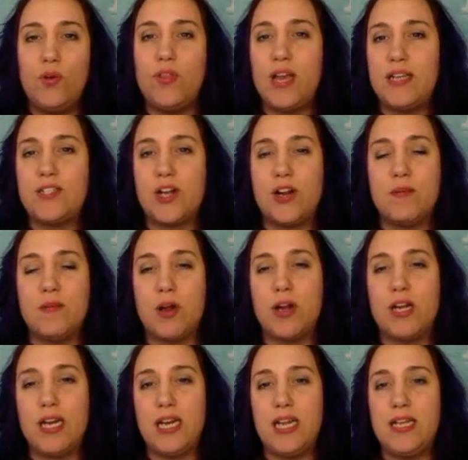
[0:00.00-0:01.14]
that target
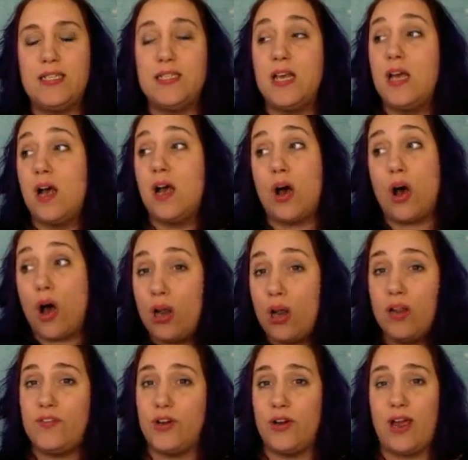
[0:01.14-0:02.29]
market is, all
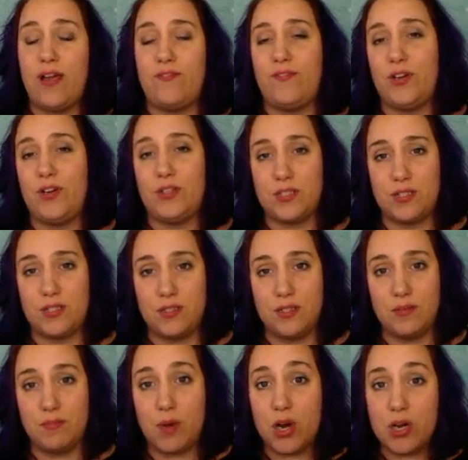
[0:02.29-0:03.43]
of your efforts,
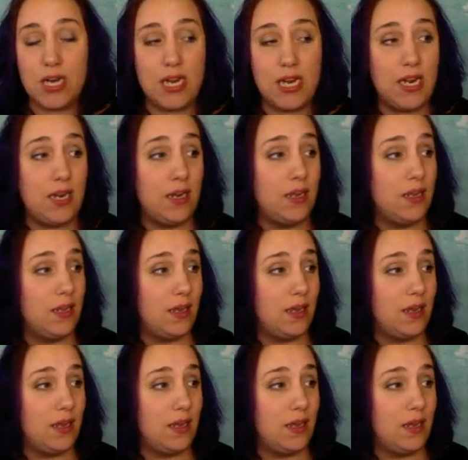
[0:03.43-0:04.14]
marketing,